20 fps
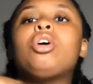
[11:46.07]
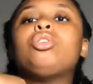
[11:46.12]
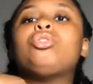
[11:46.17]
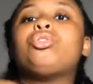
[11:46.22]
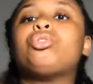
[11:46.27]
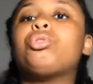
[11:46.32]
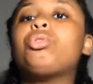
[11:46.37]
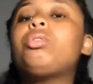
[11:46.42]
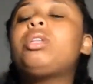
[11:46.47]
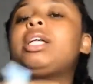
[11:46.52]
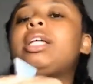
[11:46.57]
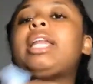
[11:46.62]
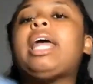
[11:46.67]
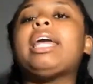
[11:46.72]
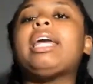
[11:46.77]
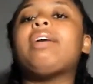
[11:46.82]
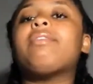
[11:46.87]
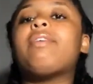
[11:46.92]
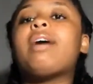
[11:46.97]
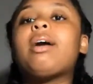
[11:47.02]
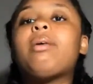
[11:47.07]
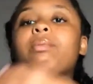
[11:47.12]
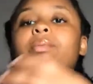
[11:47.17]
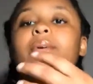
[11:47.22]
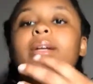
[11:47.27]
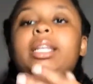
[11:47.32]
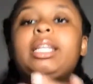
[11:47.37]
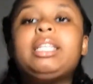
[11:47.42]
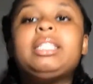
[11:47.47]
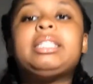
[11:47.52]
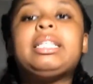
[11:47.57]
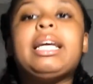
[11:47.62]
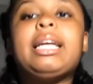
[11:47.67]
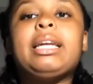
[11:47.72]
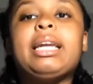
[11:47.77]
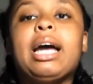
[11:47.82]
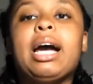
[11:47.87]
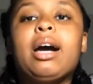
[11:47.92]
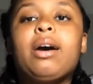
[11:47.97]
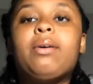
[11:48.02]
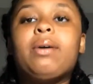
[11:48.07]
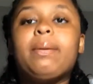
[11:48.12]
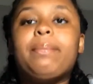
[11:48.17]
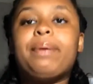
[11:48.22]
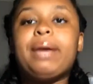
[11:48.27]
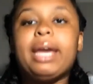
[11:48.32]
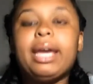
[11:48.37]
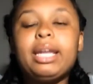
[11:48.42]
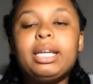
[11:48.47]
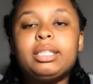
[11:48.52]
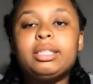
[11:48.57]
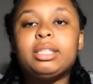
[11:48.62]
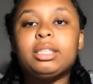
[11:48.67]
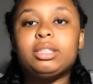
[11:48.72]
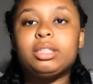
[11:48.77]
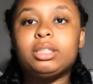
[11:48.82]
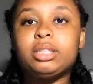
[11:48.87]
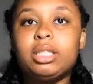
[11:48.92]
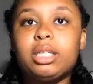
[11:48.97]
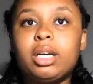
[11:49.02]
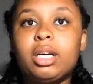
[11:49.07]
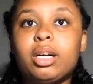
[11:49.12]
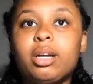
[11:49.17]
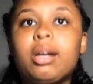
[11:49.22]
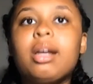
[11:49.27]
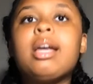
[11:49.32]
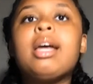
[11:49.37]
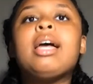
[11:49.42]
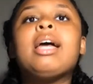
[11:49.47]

truly, like, if I really sat down and paid attention to her,